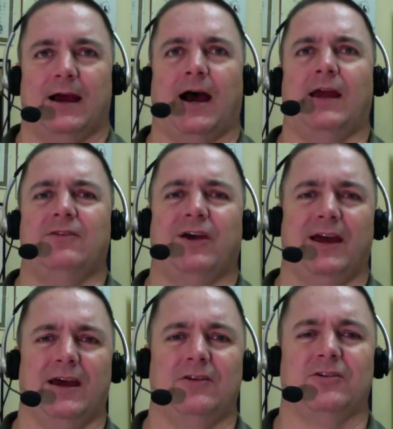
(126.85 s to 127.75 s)
I have
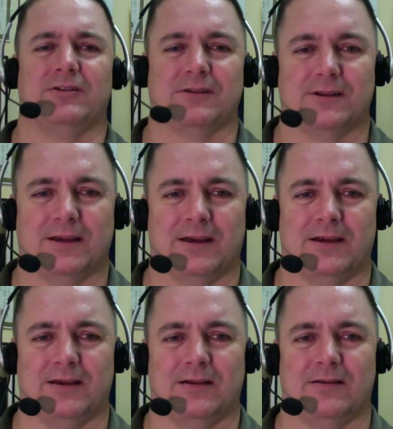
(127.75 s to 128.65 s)
had
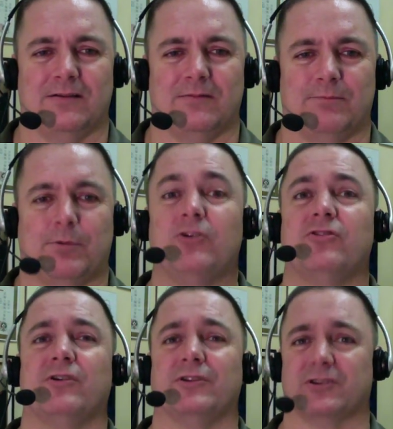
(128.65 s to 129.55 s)
personal